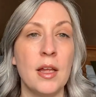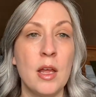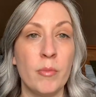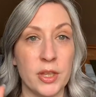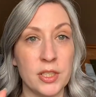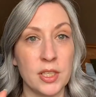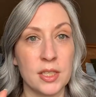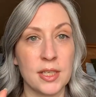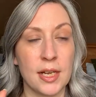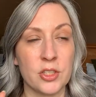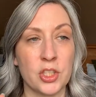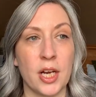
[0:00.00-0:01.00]
But this does
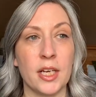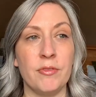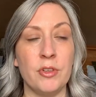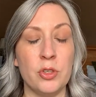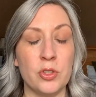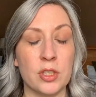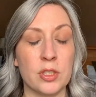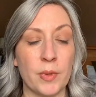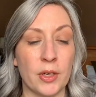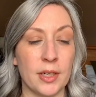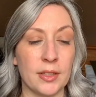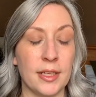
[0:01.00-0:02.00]
add shine if you use it
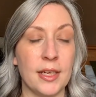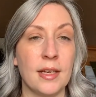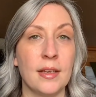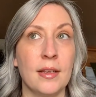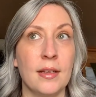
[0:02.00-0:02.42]
sparingly